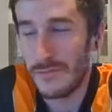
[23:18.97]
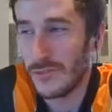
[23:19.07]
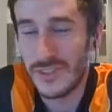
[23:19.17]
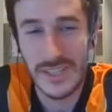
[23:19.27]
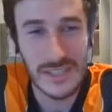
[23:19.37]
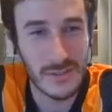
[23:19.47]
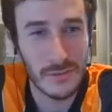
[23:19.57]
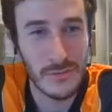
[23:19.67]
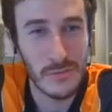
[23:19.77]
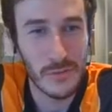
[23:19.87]
risky
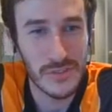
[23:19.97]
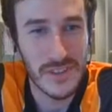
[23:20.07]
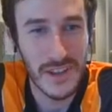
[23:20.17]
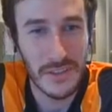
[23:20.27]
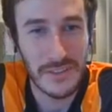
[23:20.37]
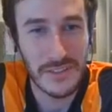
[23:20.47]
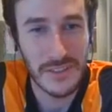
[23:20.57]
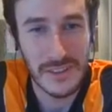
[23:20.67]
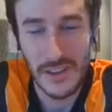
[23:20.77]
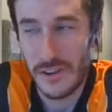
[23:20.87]
sort of football style
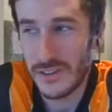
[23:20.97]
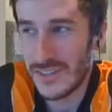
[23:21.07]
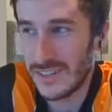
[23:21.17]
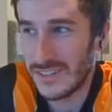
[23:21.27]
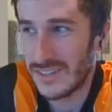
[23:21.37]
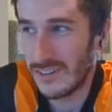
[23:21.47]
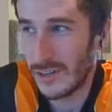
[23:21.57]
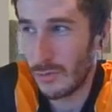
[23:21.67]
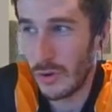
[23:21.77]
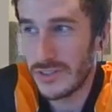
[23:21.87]
that the owners
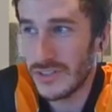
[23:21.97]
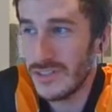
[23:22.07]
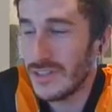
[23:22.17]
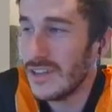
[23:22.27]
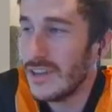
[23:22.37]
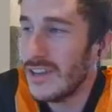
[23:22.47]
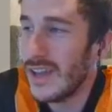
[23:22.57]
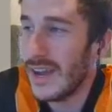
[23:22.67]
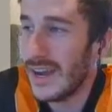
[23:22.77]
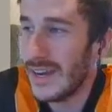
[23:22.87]
necessarily wanted.
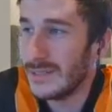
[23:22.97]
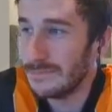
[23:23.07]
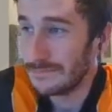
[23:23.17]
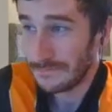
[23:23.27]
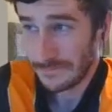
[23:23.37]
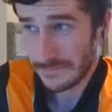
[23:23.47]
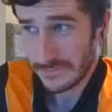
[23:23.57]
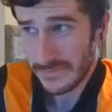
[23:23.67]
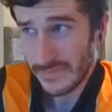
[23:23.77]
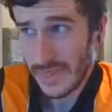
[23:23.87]
And
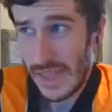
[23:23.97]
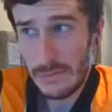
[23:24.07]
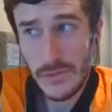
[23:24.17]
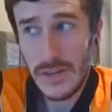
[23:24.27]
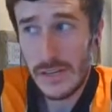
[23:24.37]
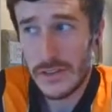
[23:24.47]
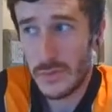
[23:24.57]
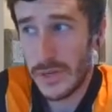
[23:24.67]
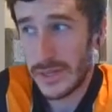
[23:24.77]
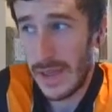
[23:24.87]
we've only
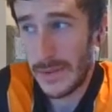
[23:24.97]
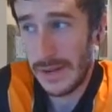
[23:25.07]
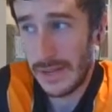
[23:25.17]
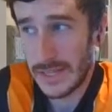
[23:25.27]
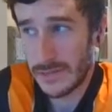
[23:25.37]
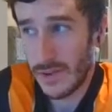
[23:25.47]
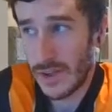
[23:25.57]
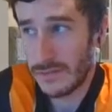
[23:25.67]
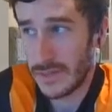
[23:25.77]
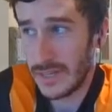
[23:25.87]
lost 1 game in our last
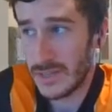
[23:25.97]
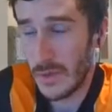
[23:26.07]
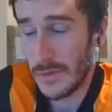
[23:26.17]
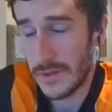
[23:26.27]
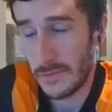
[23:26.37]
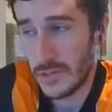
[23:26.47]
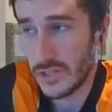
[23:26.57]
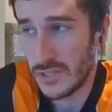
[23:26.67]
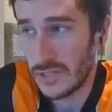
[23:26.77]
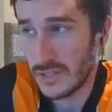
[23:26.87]
5 against Birmingham,
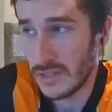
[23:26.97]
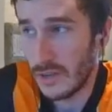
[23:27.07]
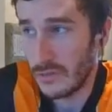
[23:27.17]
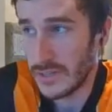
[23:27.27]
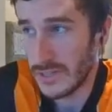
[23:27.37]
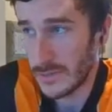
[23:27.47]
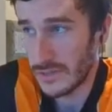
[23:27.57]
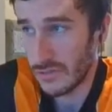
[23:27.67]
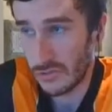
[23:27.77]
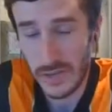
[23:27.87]
which is a reasonably
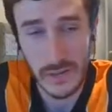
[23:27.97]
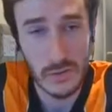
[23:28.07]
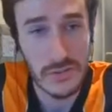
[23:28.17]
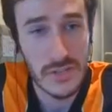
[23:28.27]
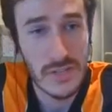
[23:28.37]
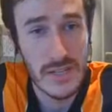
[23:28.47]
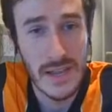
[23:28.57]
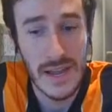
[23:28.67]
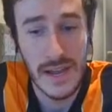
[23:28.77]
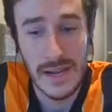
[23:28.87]
strong record.
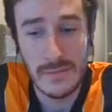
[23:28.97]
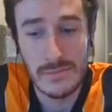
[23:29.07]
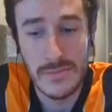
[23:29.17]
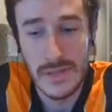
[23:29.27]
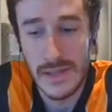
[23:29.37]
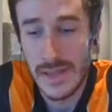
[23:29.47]
And